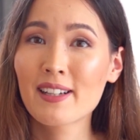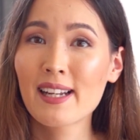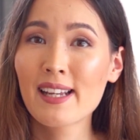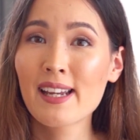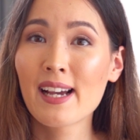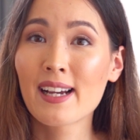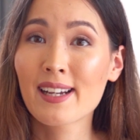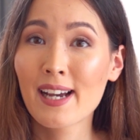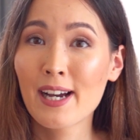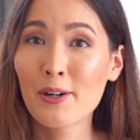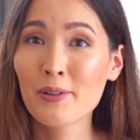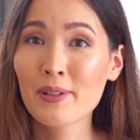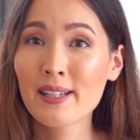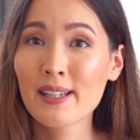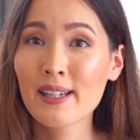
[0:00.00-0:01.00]
clay are
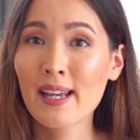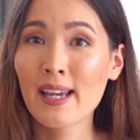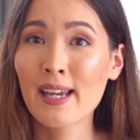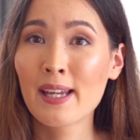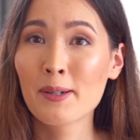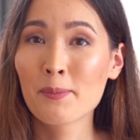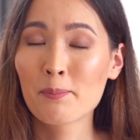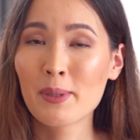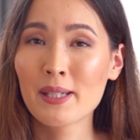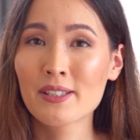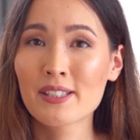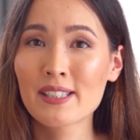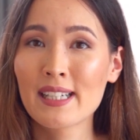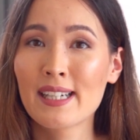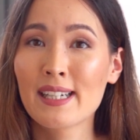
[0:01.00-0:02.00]
kaolin and
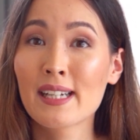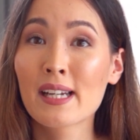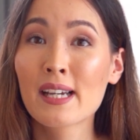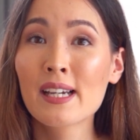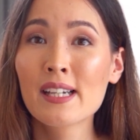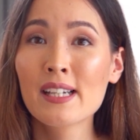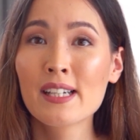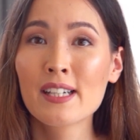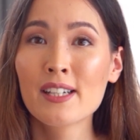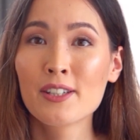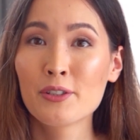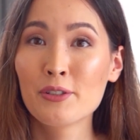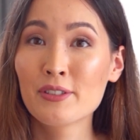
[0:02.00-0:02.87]
bentonite.